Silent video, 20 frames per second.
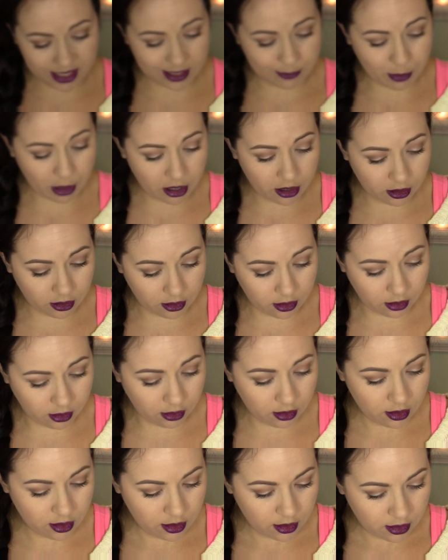
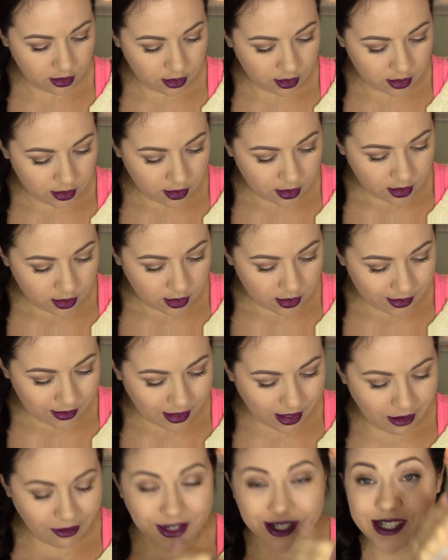sparkle
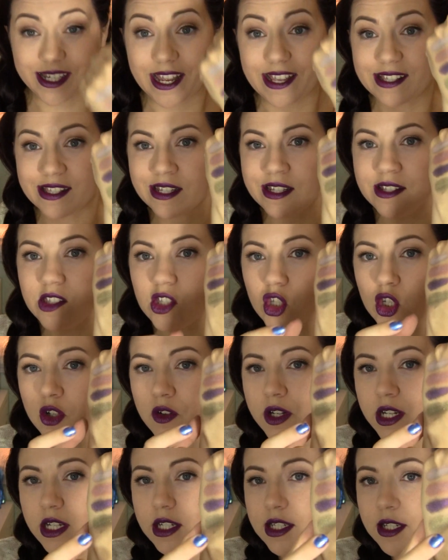iridescence to
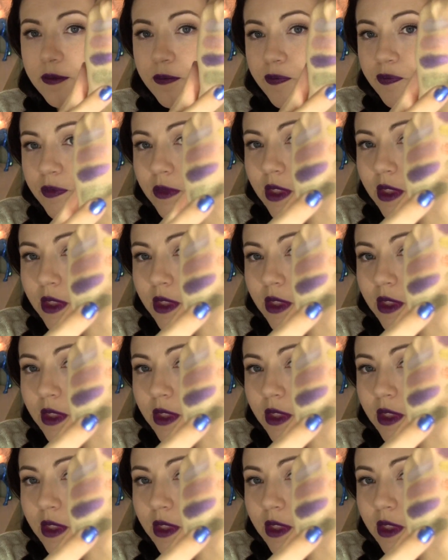it.